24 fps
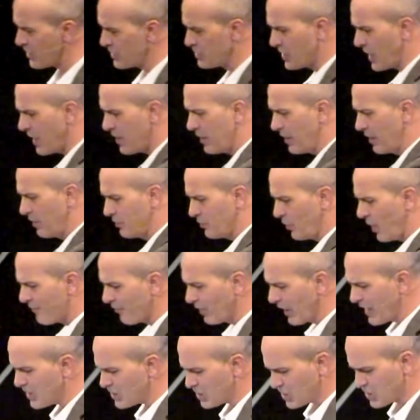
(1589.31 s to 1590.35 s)
John in
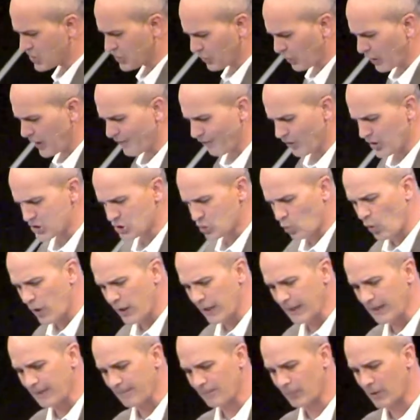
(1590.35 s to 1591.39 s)
Revelations 3, verse
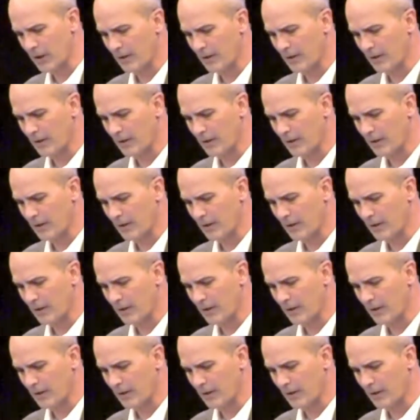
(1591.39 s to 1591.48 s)
20,